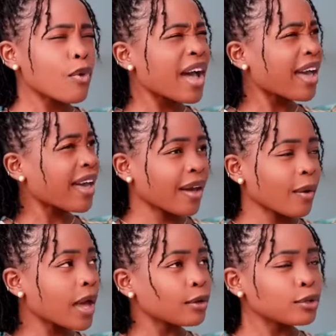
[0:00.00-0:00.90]
Like,
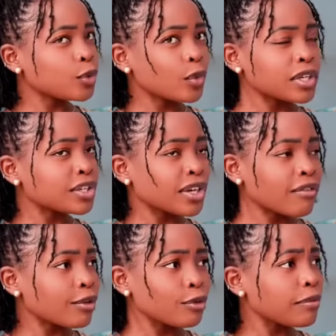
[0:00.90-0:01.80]
why don't you want to
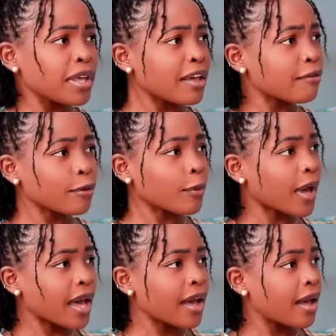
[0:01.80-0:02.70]
travel with me
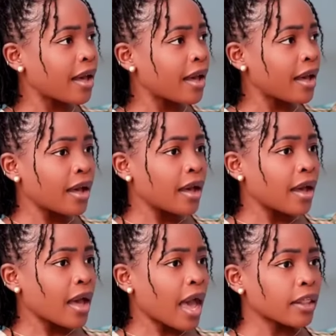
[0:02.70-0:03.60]
everywhere?
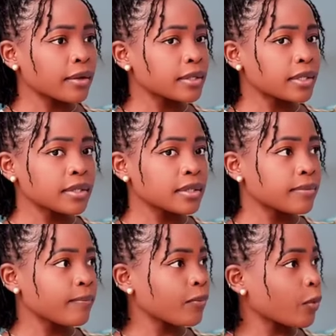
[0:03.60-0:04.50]
I
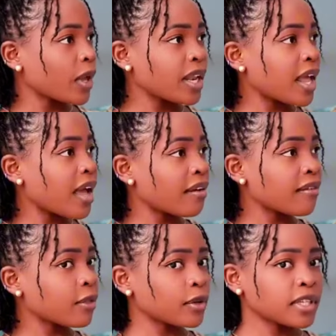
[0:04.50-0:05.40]
thought we're in
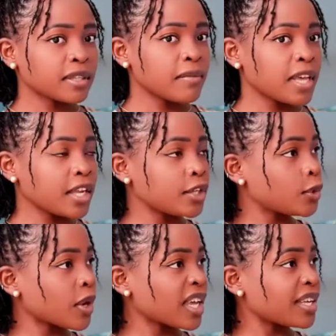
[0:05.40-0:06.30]
love. I thought it's me
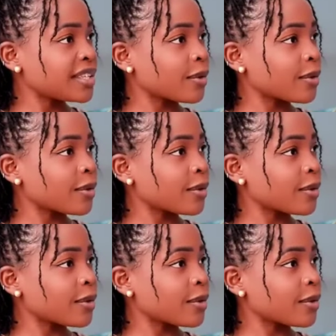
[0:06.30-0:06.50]
and you